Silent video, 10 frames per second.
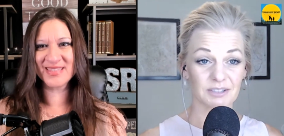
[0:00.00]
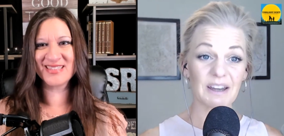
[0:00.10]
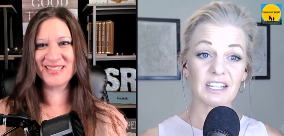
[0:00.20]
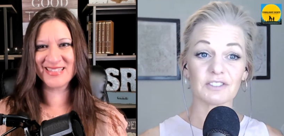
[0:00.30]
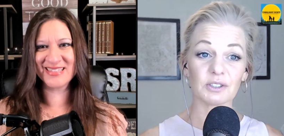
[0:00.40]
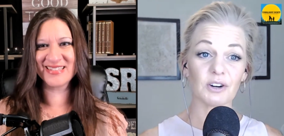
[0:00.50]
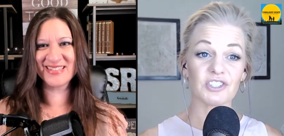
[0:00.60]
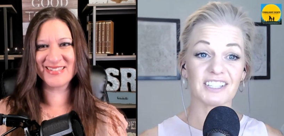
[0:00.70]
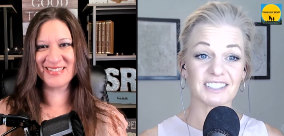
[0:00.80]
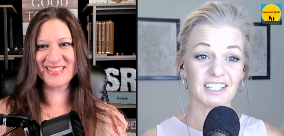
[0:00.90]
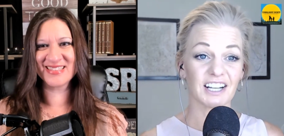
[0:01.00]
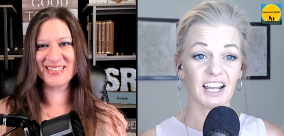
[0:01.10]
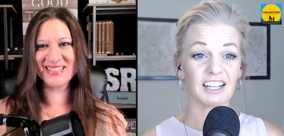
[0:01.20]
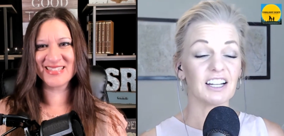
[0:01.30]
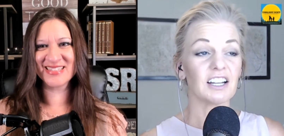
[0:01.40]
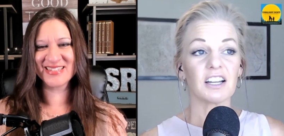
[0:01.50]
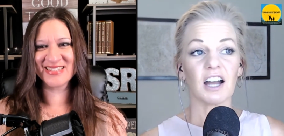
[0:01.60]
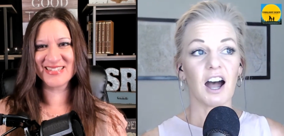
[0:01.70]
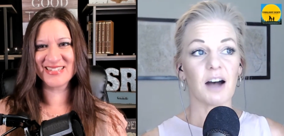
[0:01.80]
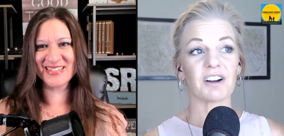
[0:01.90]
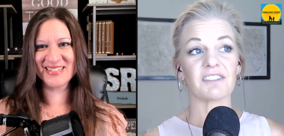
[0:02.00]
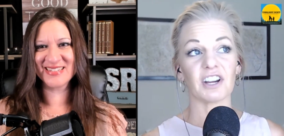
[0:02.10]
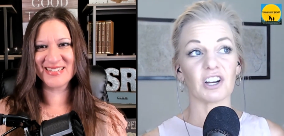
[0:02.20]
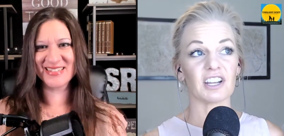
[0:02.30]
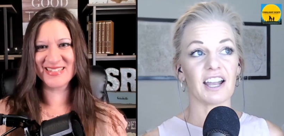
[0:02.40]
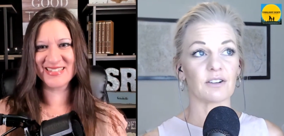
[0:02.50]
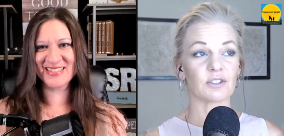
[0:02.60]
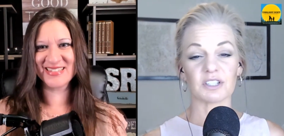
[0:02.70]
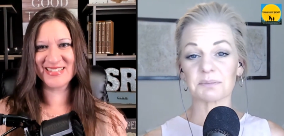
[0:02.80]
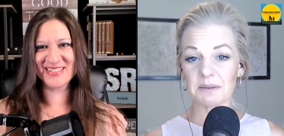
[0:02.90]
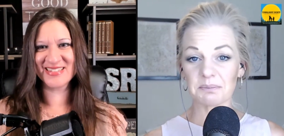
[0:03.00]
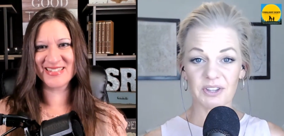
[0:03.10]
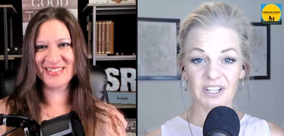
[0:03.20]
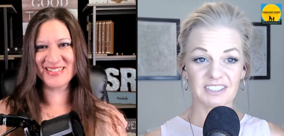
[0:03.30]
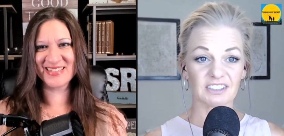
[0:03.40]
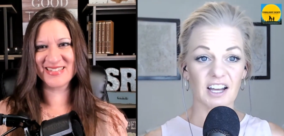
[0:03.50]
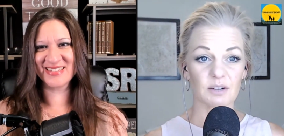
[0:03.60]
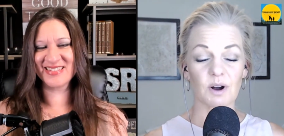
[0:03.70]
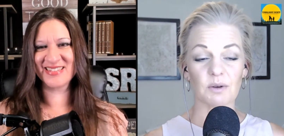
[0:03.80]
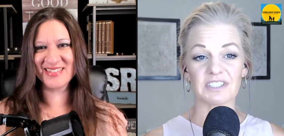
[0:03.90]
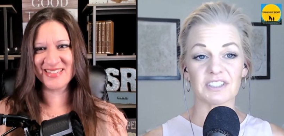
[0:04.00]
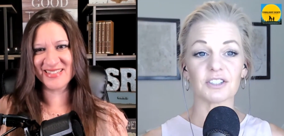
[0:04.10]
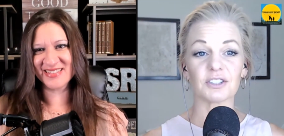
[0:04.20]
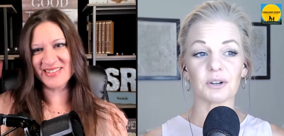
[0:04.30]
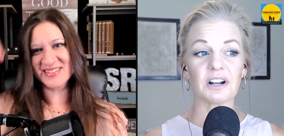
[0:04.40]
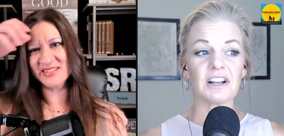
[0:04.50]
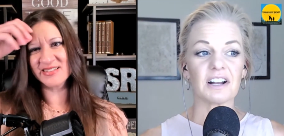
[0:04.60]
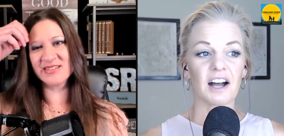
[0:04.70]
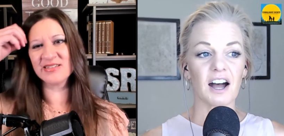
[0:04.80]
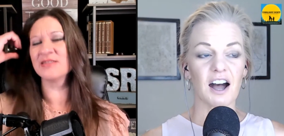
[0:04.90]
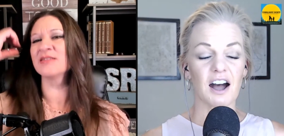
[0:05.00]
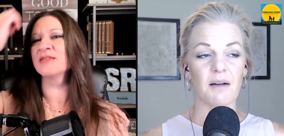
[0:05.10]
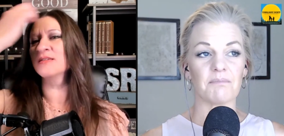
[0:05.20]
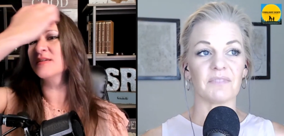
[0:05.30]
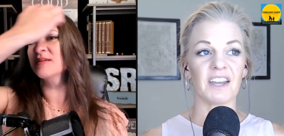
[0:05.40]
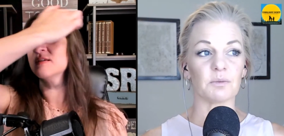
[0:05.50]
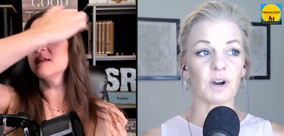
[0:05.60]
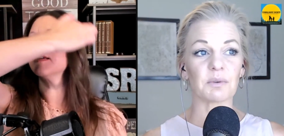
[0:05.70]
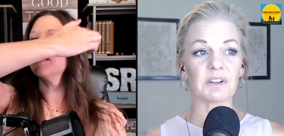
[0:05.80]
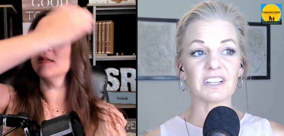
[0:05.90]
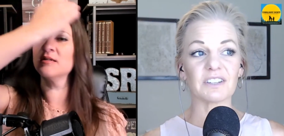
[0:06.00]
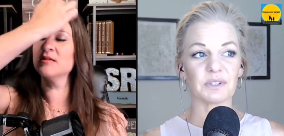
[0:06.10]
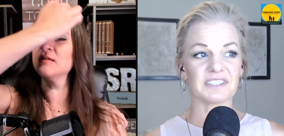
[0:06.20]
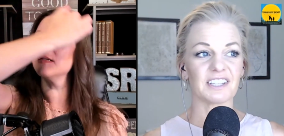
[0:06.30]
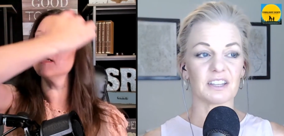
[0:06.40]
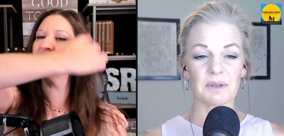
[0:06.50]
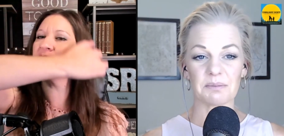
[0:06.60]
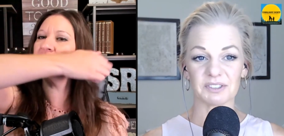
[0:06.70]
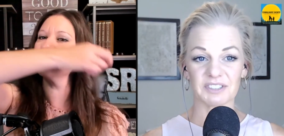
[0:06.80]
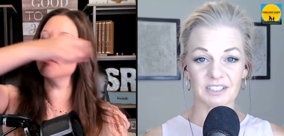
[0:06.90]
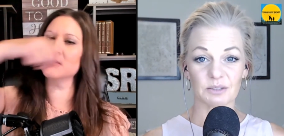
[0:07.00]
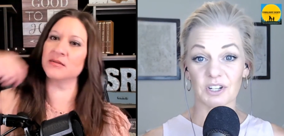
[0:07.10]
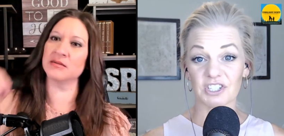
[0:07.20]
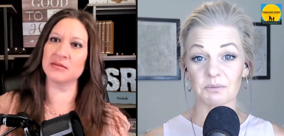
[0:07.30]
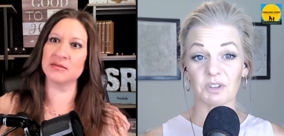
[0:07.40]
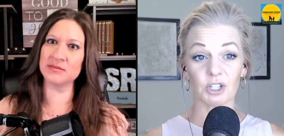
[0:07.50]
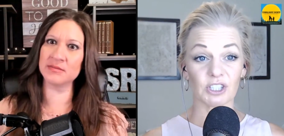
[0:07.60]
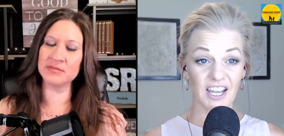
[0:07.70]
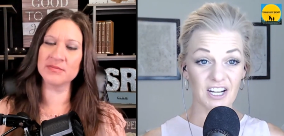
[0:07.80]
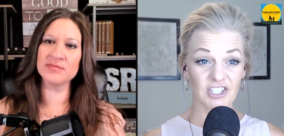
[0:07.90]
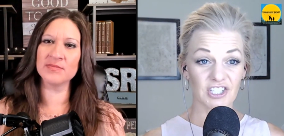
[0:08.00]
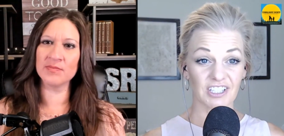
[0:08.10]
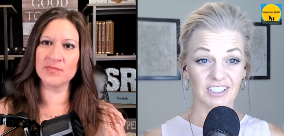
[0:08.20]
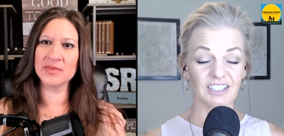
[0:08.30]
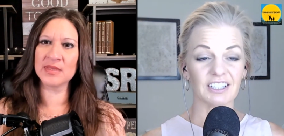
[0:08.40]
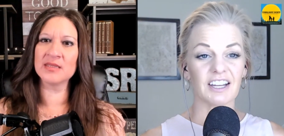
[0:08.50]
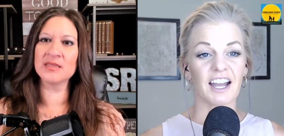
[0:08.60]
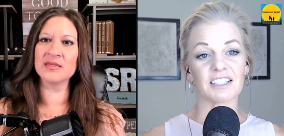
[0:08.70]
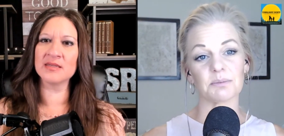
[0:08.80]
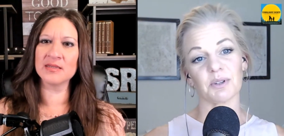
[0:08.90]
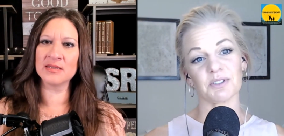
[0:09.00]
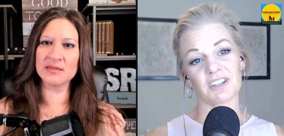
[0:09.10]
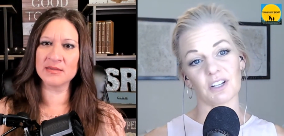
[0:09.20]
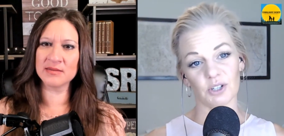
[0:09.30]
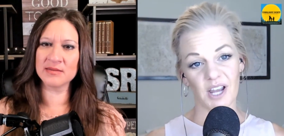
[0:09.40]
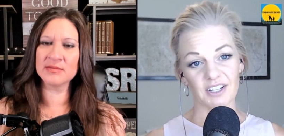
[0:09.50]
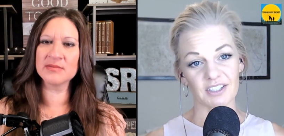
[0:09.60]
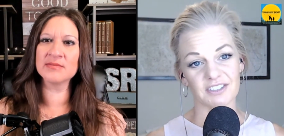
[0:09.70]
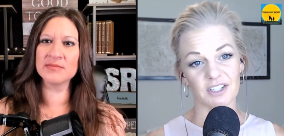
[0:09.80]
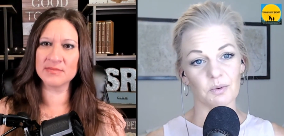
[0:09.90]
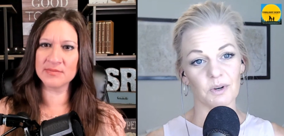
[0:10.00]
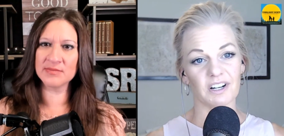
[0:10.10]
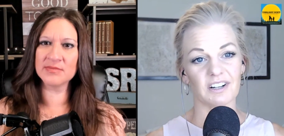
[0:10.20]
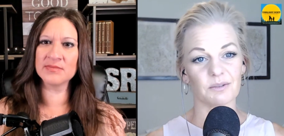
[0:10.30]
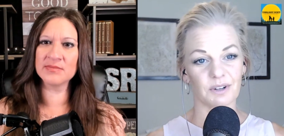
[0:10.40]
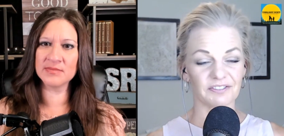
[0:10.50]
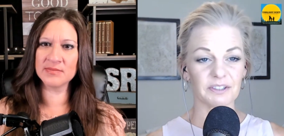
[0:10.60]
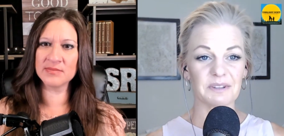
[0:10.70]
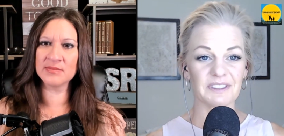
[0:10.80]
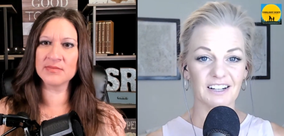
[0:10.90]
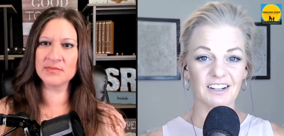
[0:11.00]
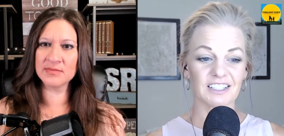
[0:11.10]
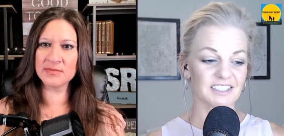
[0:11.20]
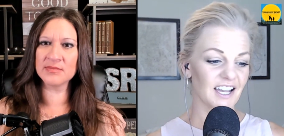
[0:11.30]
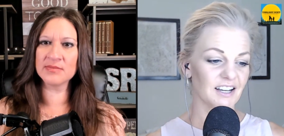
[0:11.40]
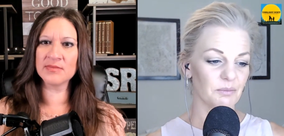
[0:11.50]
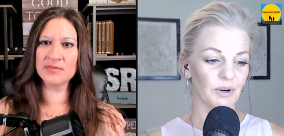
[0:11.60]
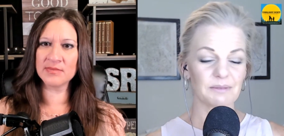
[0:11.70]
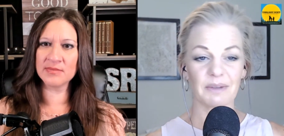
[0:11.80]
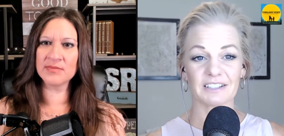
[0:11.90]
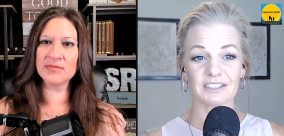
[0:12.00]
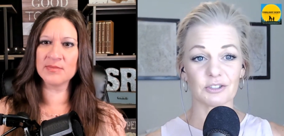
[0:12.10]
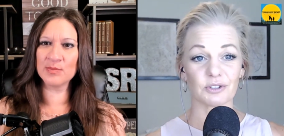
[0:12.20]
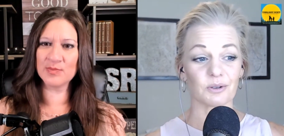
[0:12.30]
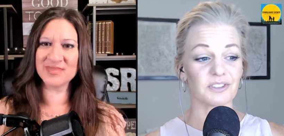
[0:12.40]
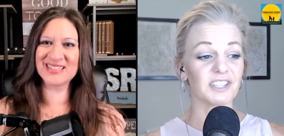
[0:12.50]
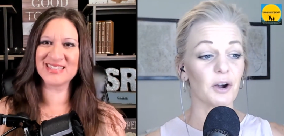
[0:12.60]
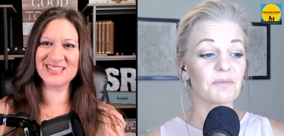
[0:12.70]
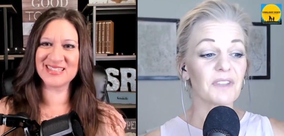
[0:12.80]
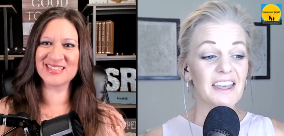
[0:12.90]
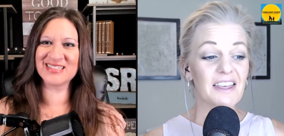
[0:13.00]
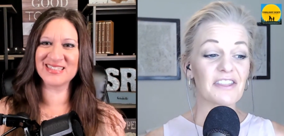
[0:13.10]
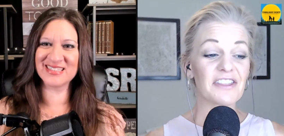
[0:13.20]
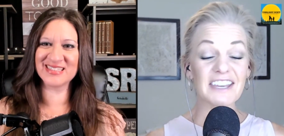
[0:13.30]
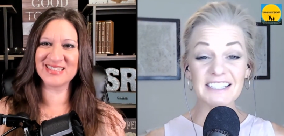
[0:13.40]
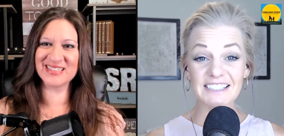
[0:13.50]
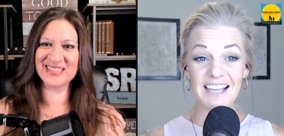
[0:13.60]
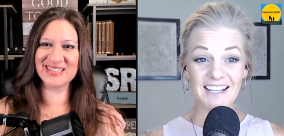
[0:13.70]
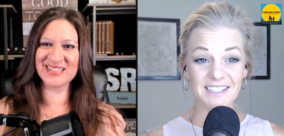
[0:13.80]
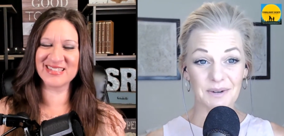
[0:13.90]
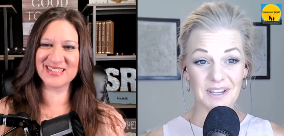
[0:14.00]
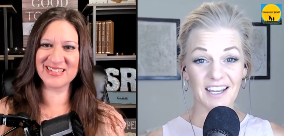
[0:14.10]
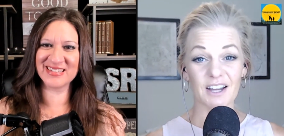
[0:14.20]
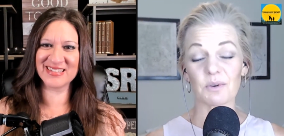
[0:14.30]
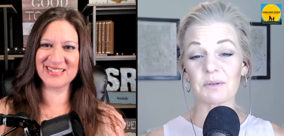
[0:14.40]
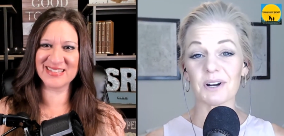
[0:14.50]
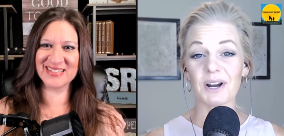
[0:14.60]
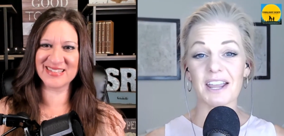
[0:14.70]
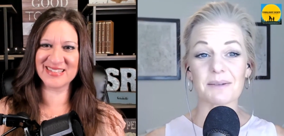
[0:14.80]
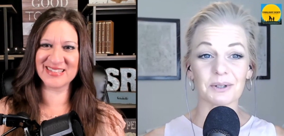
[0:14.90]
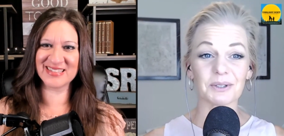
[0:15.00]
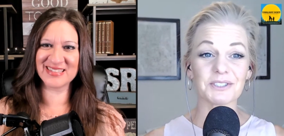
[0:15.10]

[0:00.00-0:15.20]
Speaker 1: As many of you know, Jesse and I um, are very outdoors people. That's a lot of what we do. Um, and where we live, we see that people tend to worship the creation as opposed to the Creator. So we're, we're flipping that on its head and pointing back to truth. So this last weekend, we were able